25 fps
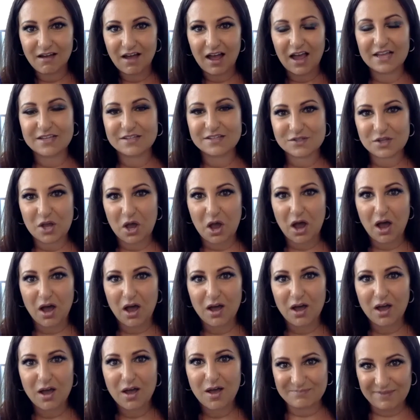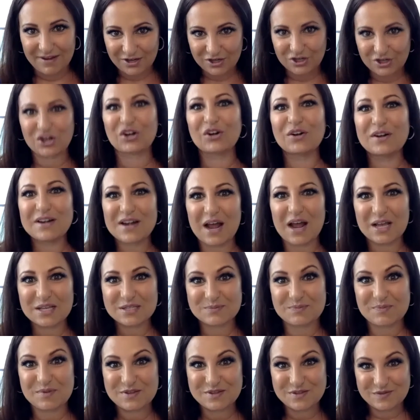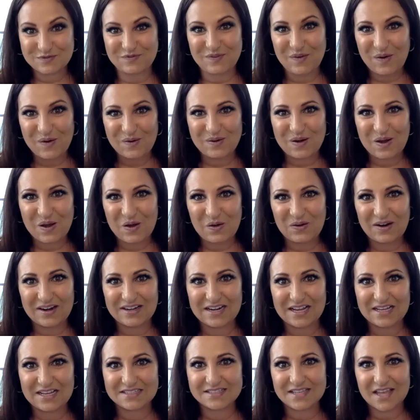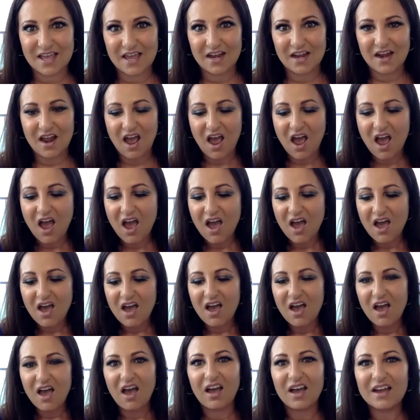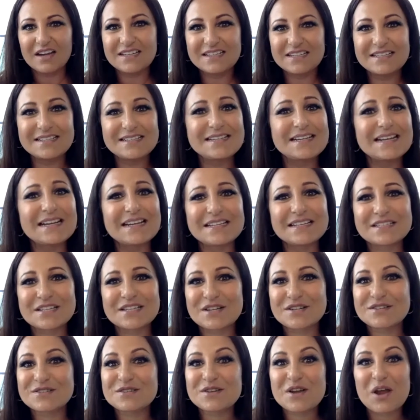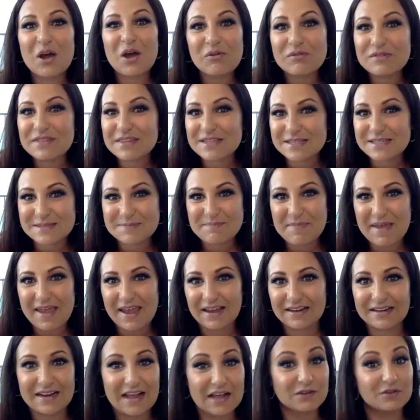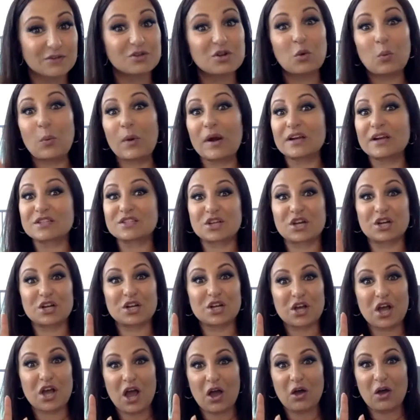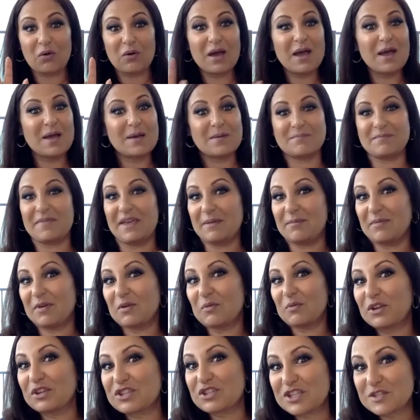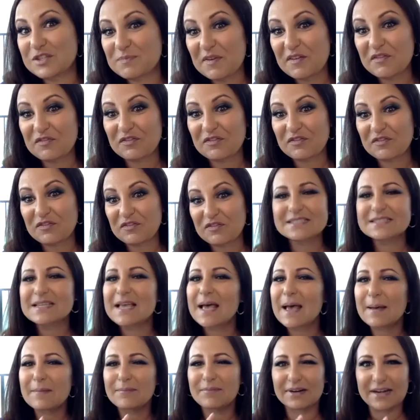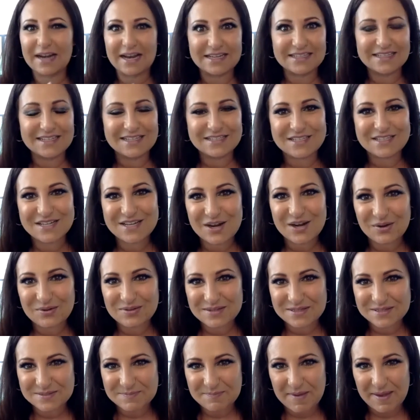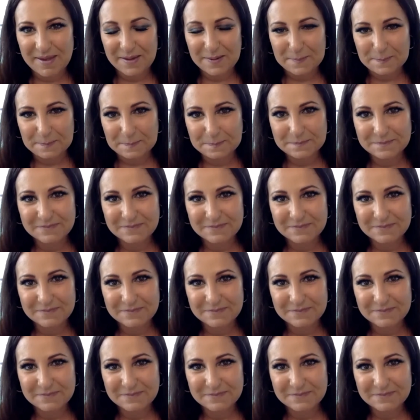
I saw my current husband's photo and I said, I need to know this man. I don't know where it's gonna go. Maybe we'll just be friends, but I need to know this man.